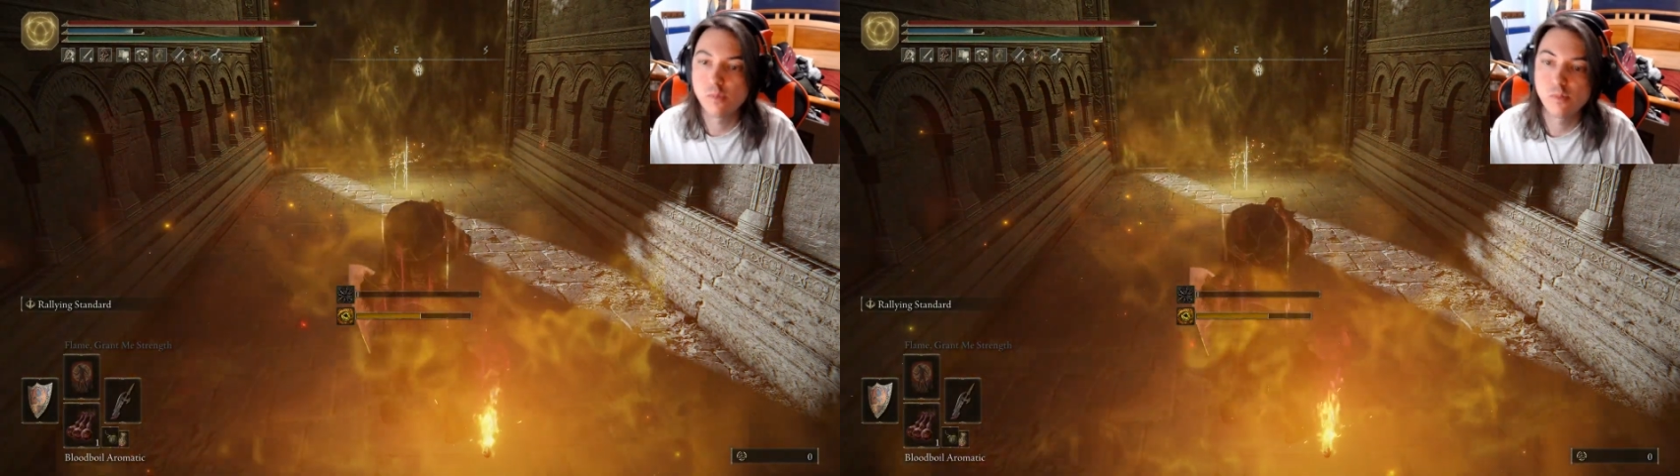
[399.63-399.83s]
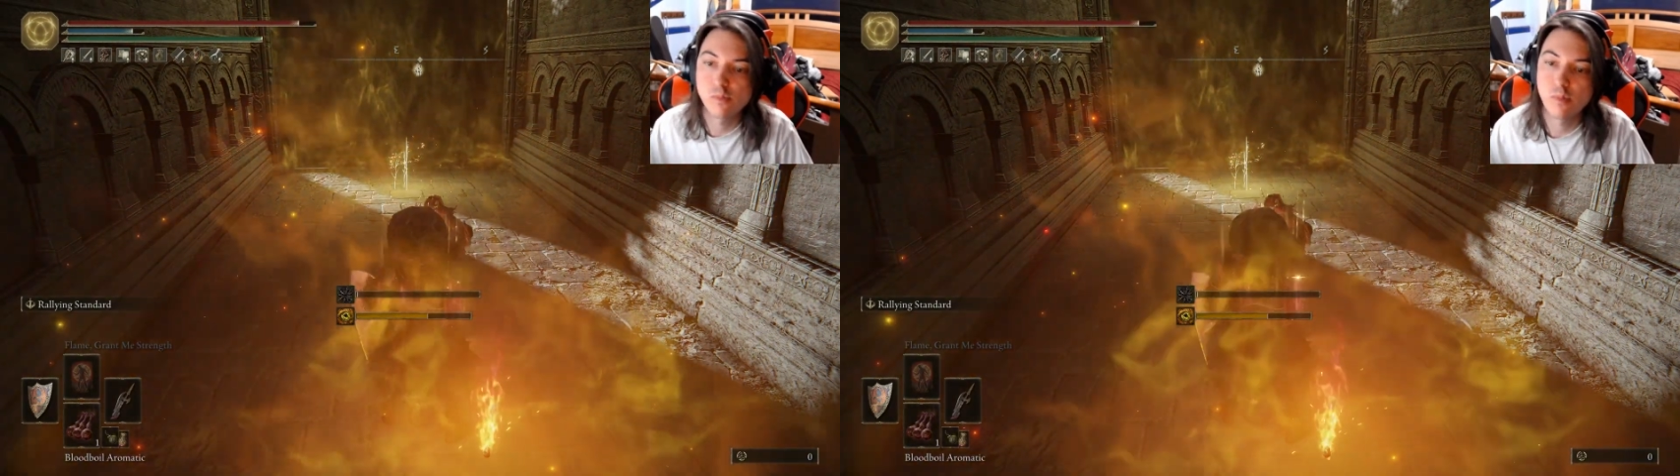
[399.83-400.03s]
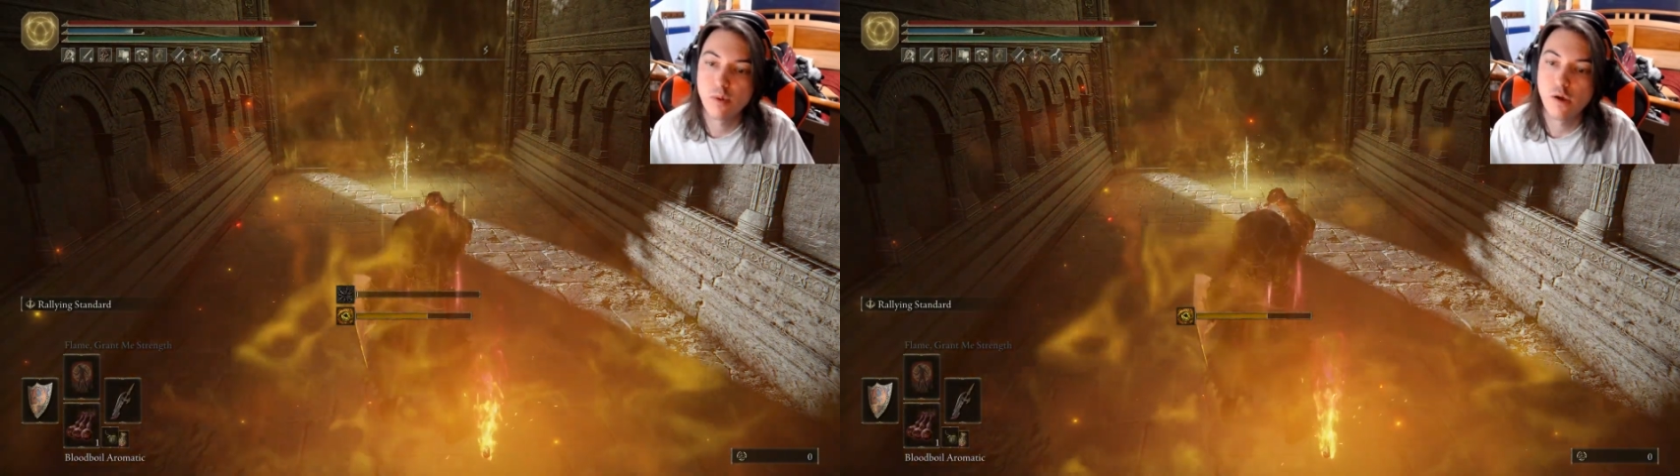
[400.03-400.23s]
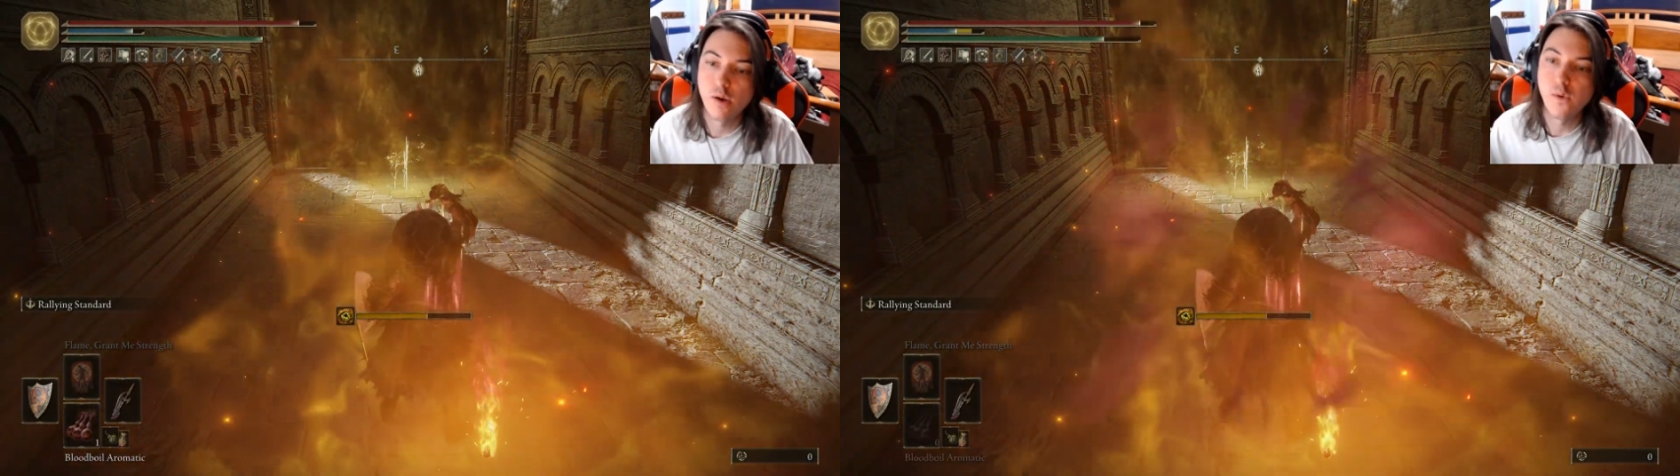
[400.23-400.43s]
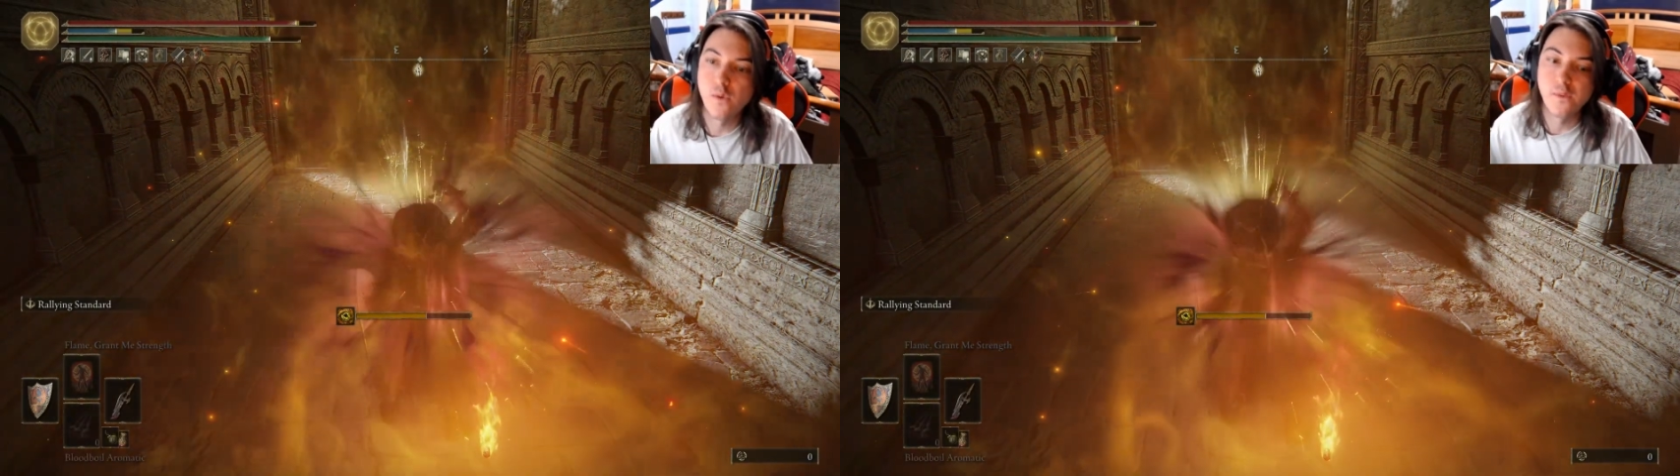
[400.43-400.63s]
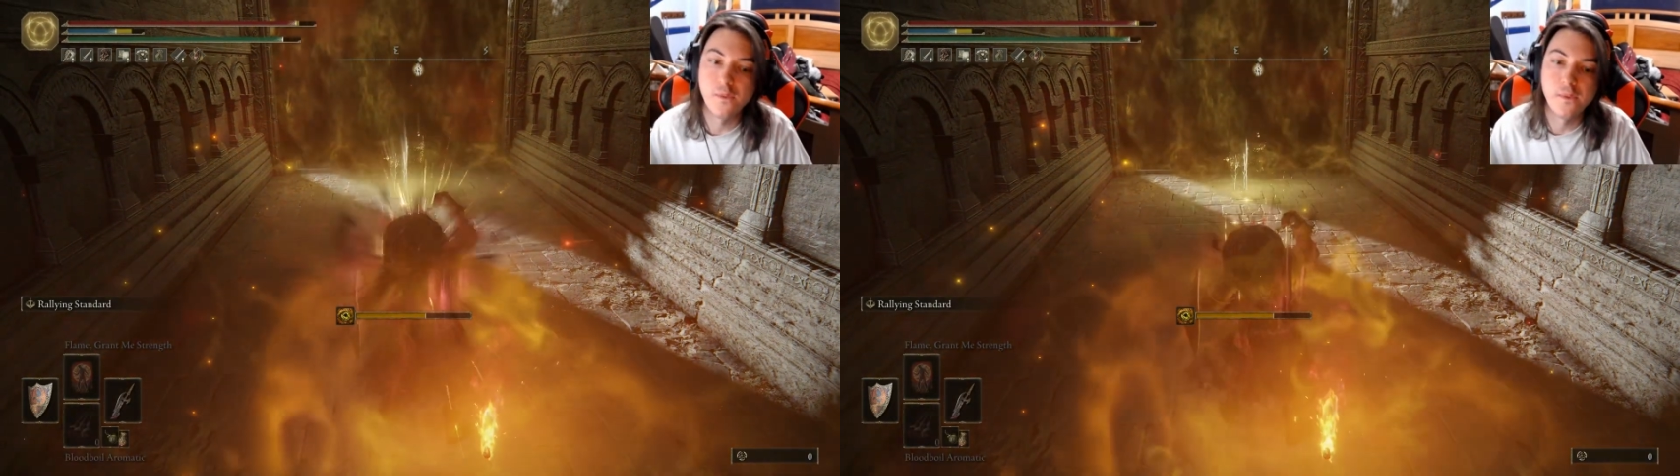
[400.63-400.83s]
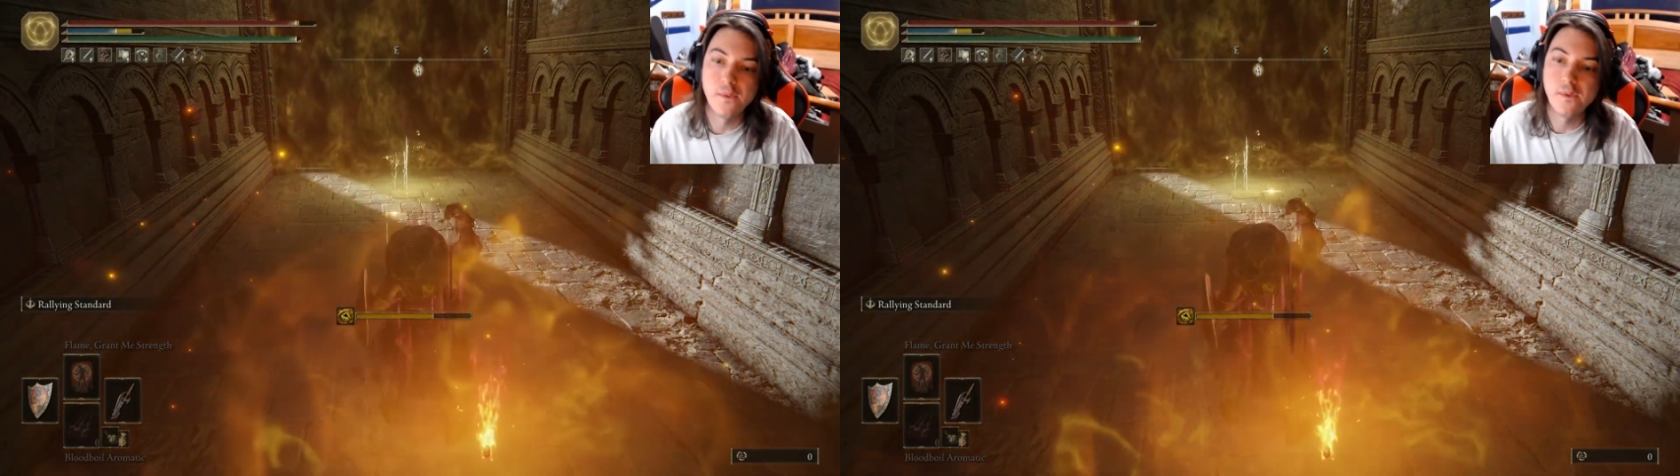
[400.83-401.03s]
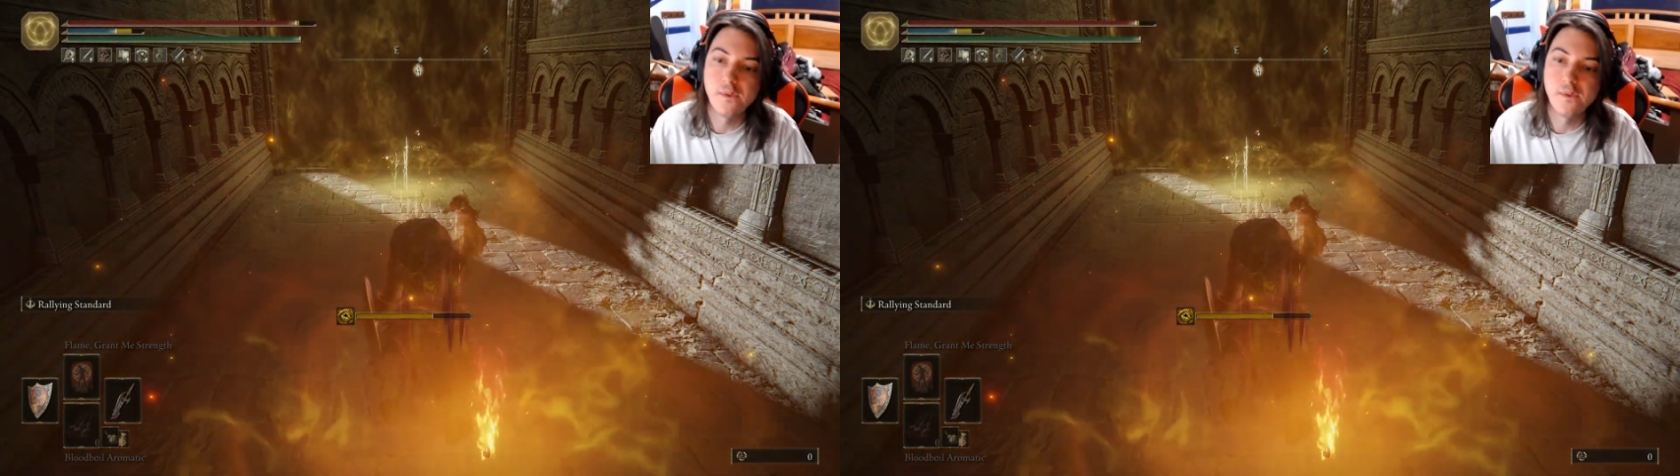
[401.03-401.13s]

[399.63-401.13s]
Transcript: while walking through the fog.